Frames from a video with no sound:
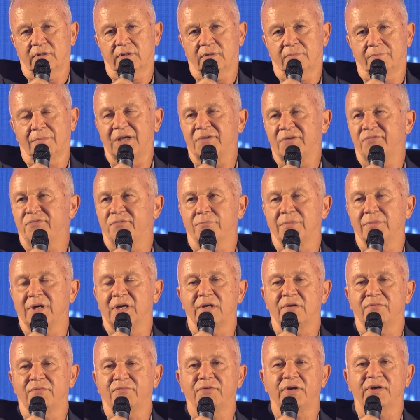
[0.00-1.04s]
My,
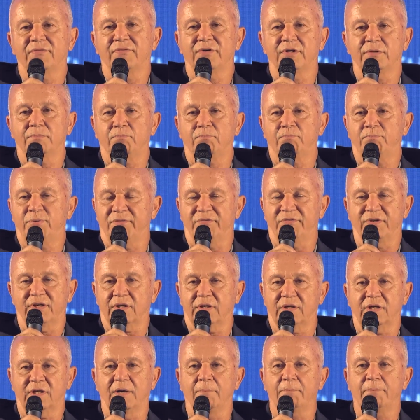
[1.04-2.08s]
my favorite
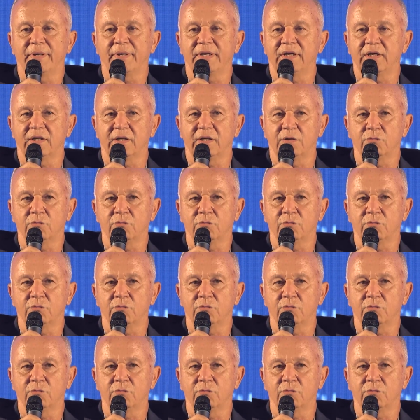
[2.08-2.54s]
pivot company, and it